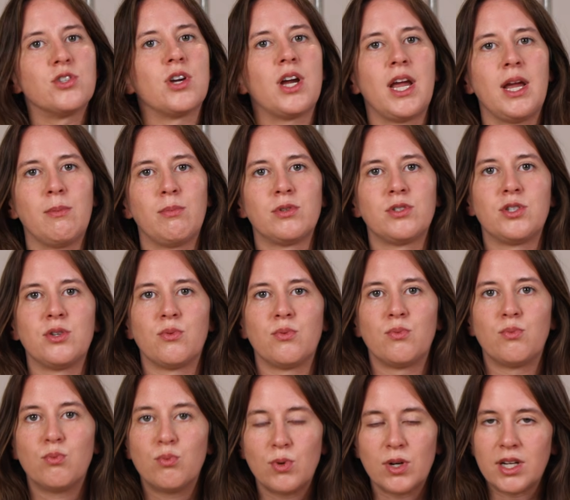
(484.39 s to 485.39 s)
You're able to
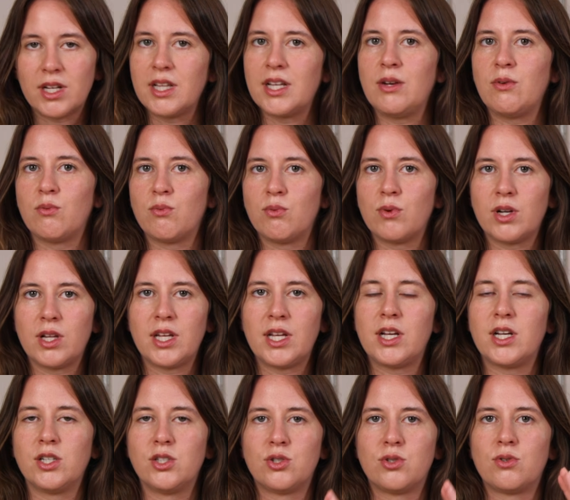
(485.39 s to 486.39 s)
really, really
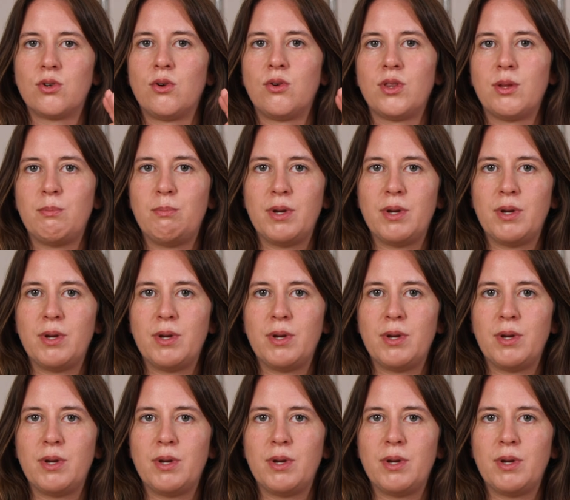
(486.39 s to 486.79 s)
control the